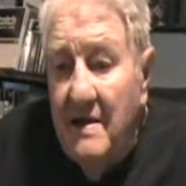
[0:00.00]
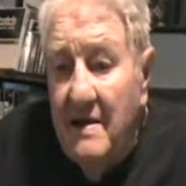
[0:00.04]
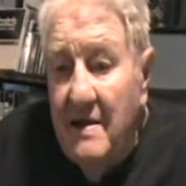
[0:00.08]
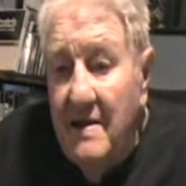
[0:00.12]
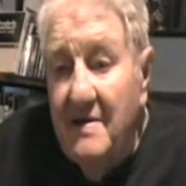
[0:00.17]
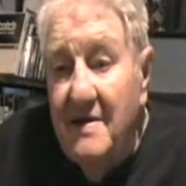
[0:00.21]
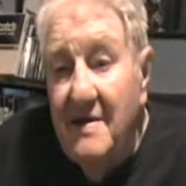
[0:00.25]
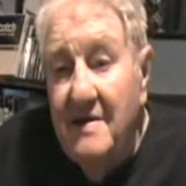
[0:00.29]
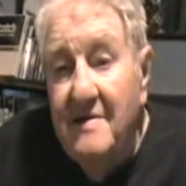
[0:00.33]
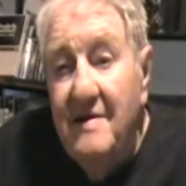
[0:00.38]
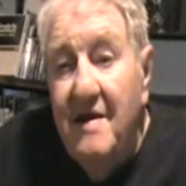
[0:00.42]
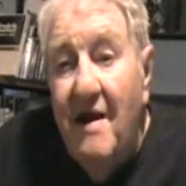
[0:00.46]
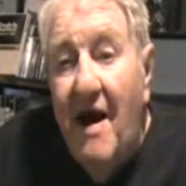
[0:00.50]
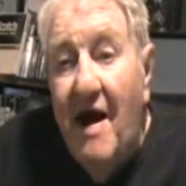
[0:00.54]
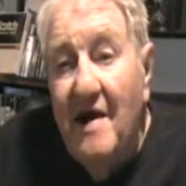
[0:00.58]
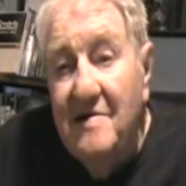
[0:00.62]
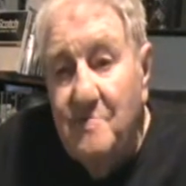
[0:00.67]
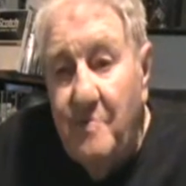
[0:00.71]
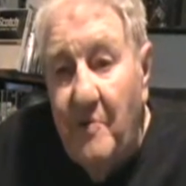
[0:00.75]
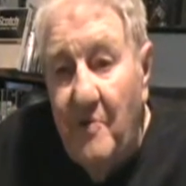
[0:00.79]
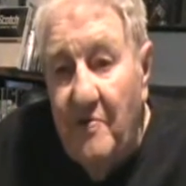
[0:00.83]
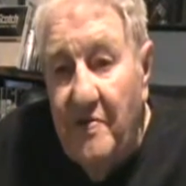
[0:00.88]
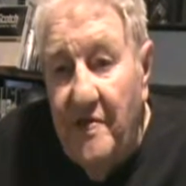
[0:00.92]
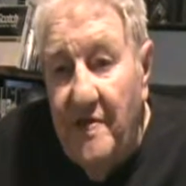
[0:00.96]
They did
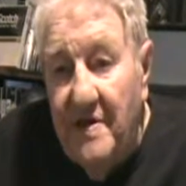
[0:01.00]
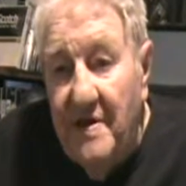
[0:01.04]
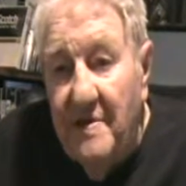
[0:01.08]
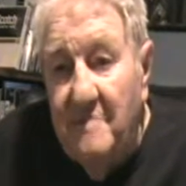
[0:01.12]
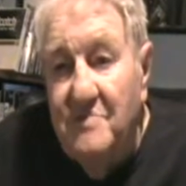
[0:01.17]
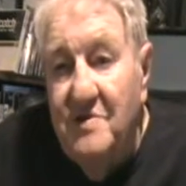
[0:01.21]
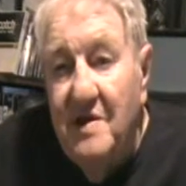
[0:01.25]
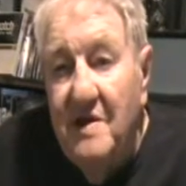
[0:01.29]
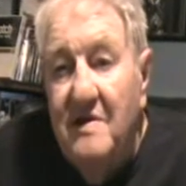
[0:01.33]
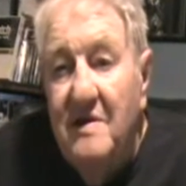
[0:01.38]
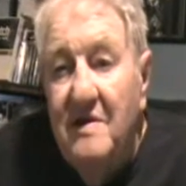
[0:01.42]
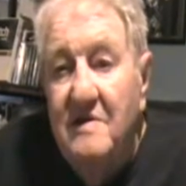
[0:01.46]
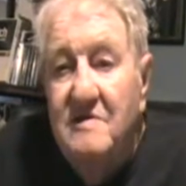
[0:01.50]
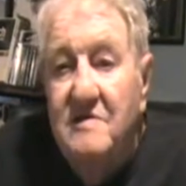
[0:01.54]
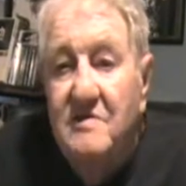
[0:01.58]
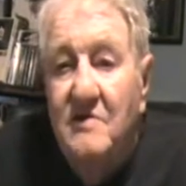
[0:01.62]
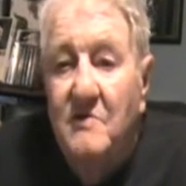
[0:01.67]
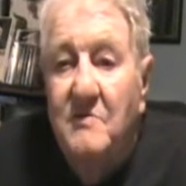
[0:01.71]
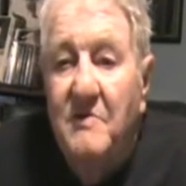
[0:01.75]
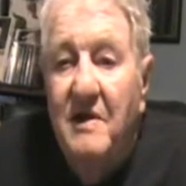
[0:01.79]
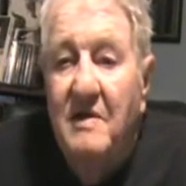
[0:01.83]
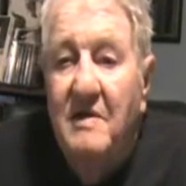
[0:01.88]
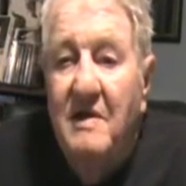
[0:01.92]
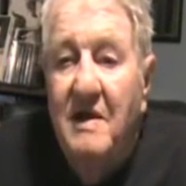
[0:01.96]
gospel themes. They did
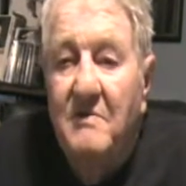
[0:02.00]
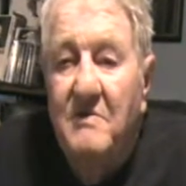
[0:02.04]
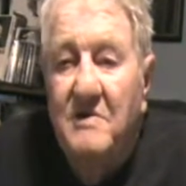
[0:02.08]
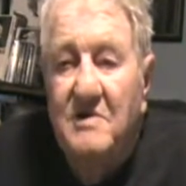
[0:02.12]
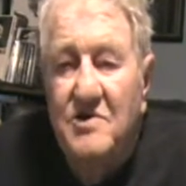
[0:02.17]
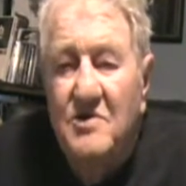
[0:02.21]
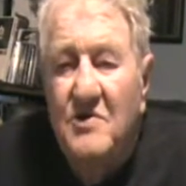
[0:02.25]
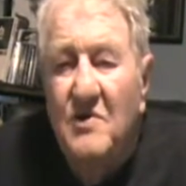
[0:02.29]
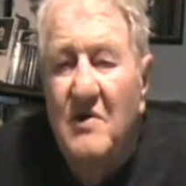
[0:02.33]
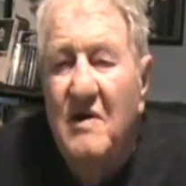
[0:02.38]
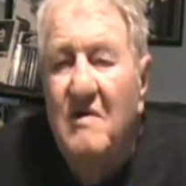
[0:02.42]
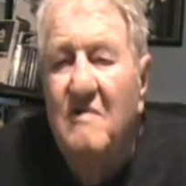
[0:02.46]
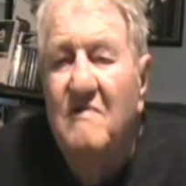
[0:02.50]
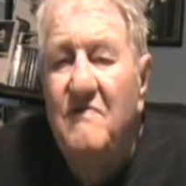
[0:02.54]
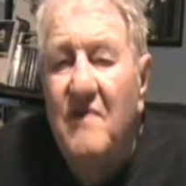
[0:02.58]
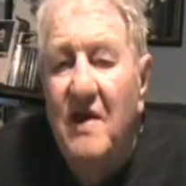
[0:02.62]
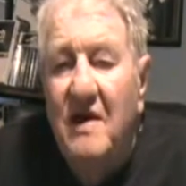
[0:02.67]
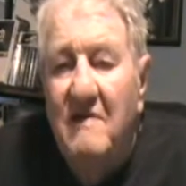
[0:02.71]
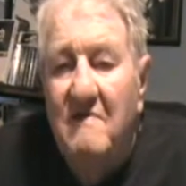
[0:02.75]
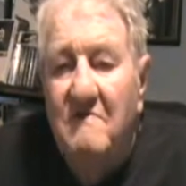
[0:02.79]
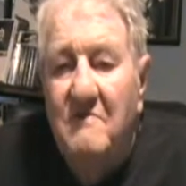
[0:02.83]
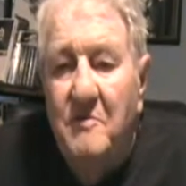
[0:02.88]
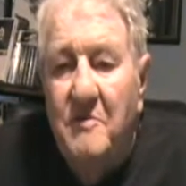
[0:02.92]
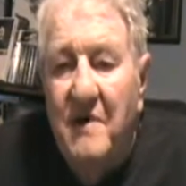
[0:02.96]
so many. They were so
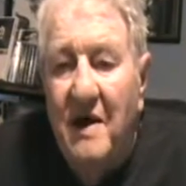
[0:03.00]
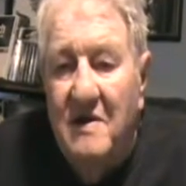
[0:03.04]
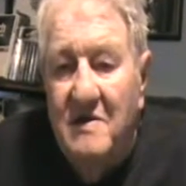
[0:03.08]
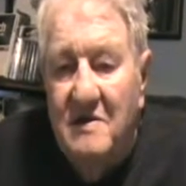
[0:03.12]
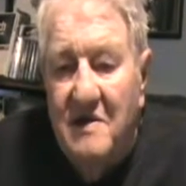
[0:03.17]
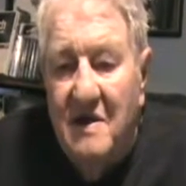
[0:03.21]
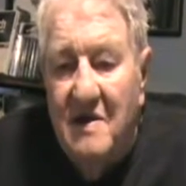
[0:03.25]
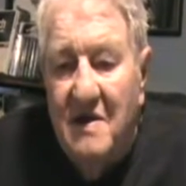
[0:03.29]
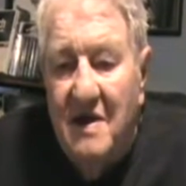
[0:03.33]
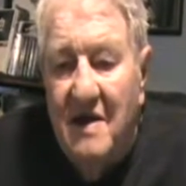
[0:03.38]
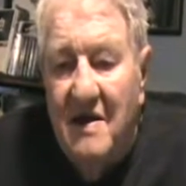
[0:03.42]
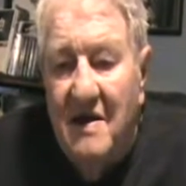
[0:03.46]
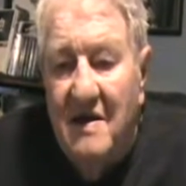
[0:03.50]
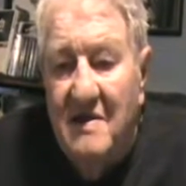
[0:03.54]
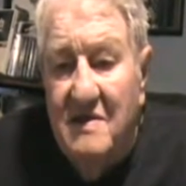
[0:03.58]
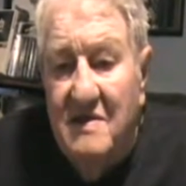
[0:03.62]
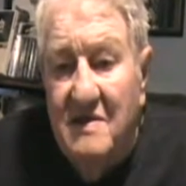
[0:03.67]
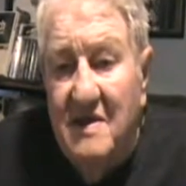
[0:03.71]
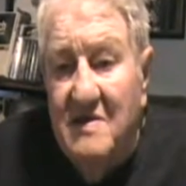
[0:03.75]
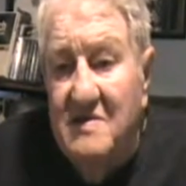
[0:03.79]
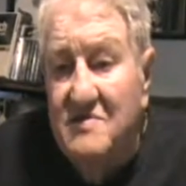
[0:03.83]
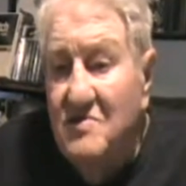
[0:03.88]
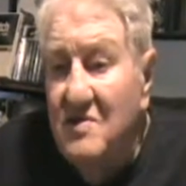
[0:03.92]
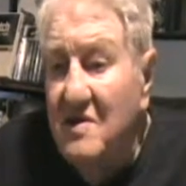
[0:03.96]
innovative about that kind of
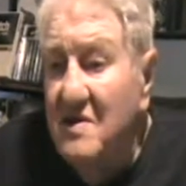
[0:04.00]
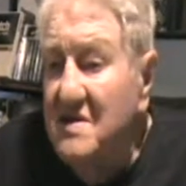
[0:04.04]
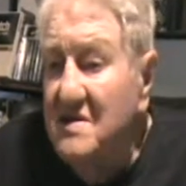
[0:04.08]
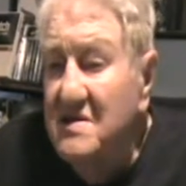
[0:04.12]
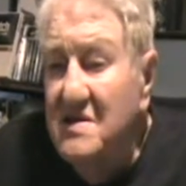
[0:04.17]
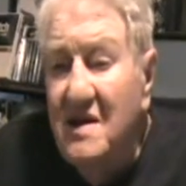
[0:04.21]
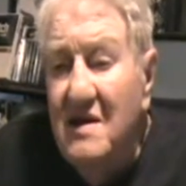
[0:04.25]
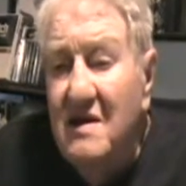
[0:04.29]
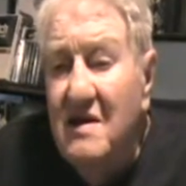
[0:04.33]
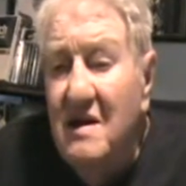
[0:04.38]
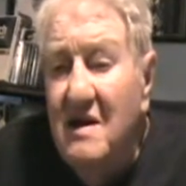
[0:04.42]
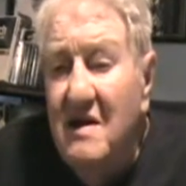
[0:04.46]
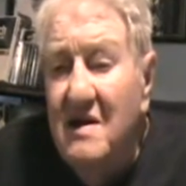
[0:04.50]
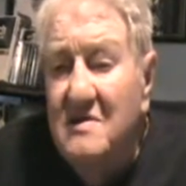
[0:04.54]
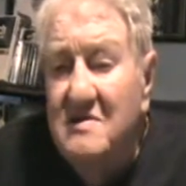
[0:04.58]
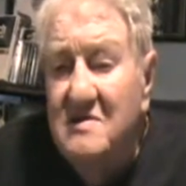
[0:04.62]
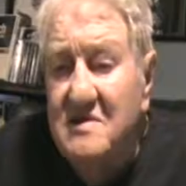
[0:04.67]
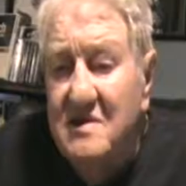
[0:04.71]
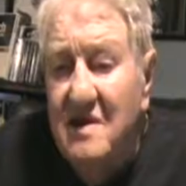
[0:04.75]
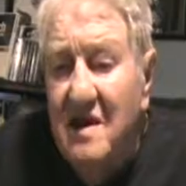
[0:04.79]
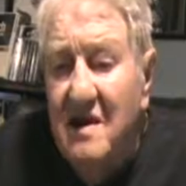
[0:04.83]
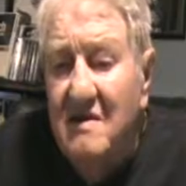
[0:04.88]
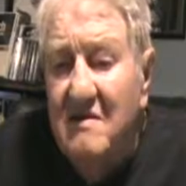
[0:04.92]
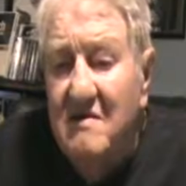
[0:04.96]
thing. So they set a lot of
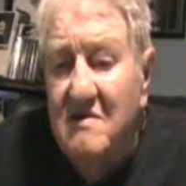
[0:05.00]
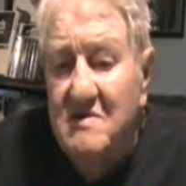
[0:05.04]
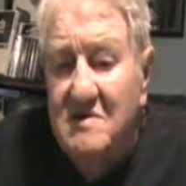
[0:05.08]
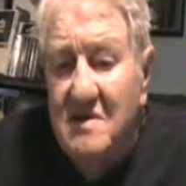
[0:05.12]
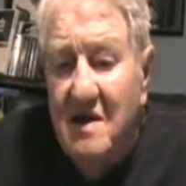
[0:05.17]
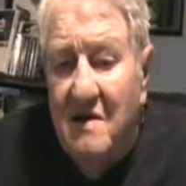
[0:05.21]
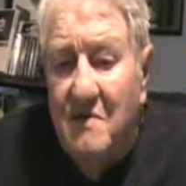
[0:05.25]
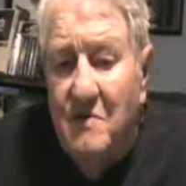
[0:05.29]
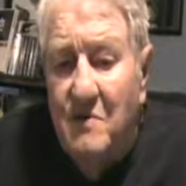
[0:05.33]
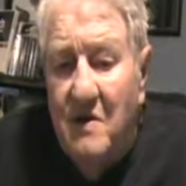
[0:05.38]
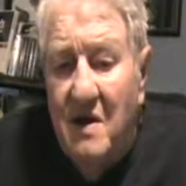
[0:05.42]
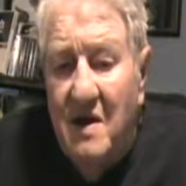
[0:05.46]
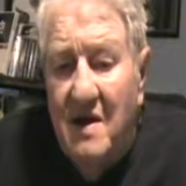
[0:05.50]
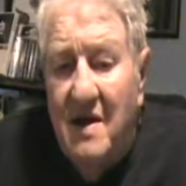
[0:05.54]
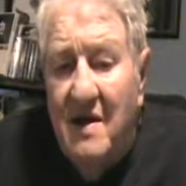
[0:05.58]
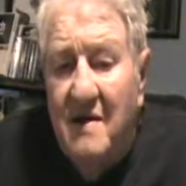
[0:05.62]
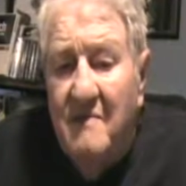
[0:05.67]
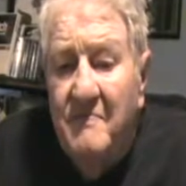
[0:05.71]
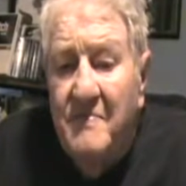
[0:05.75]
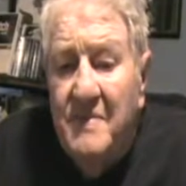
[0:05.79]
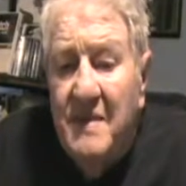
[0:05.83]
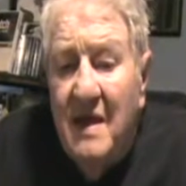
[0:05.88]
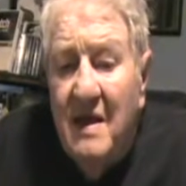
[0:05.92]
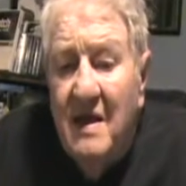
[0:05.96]
standards that way.